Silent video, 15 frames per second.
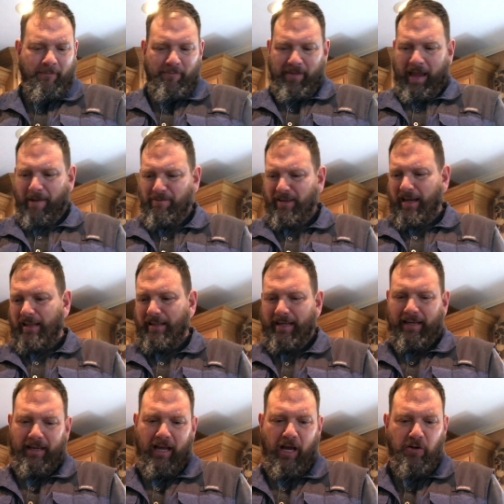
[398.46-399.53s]
after you got
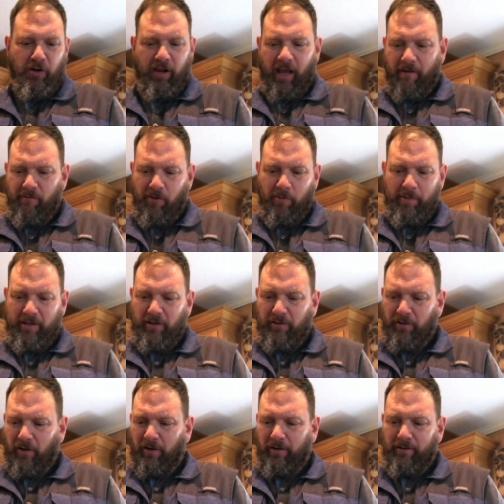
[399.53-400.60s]
like 100 of them and you
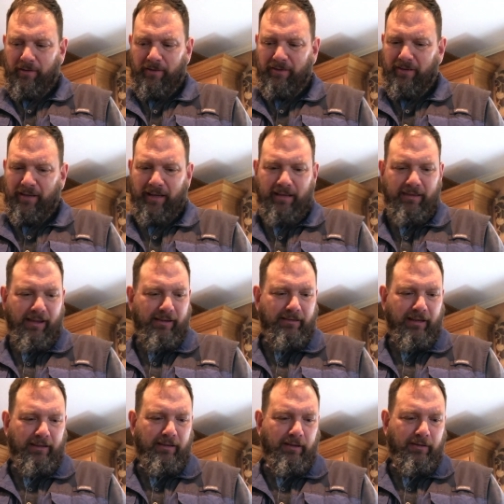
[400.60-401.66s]
start sticking things
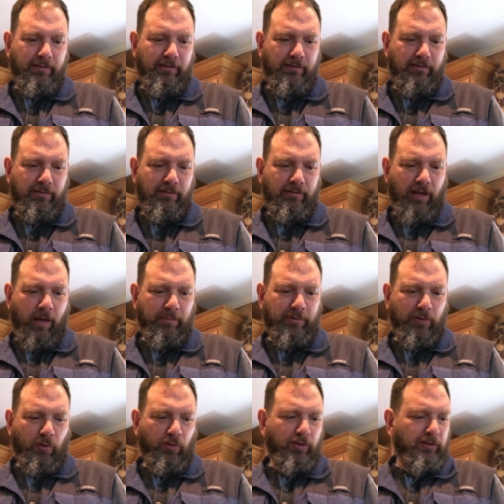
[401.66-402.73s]
in the
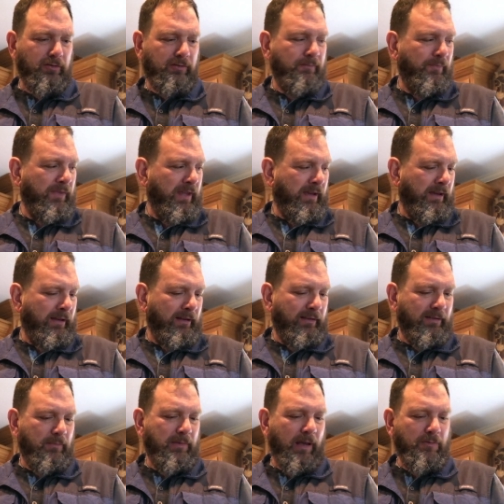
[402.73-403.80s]
topsoil,
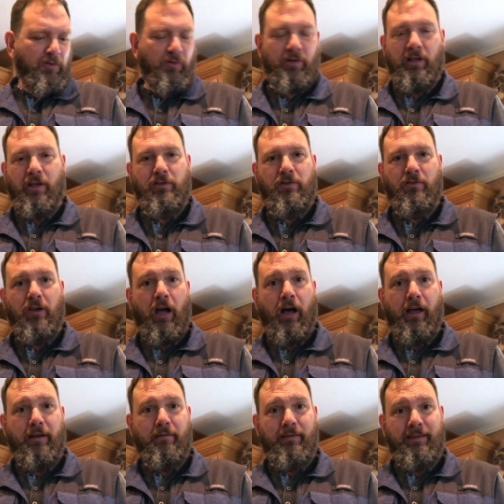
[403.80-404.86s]
sometimes you realize you've
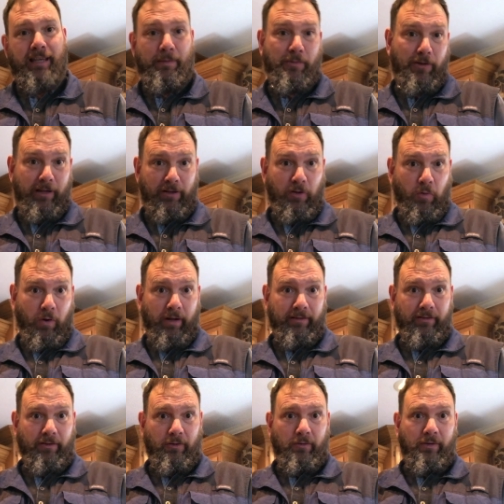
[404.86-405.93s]
gone deeper than you want
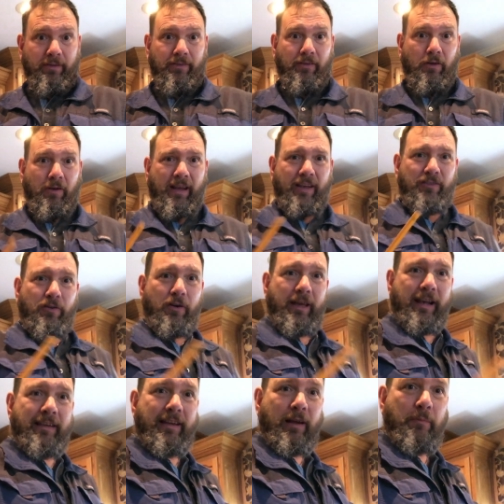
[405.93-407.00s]
to. And so I just go
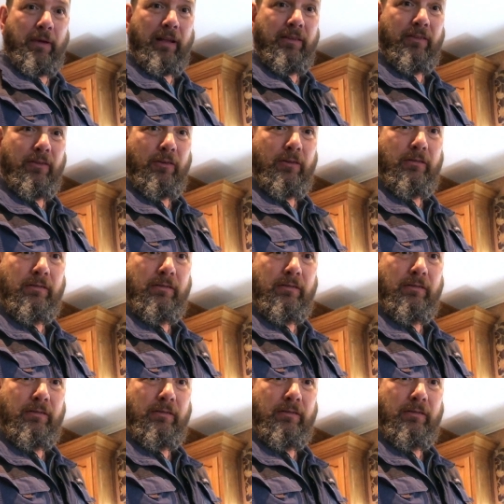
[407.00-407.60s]
ahead and take a pencil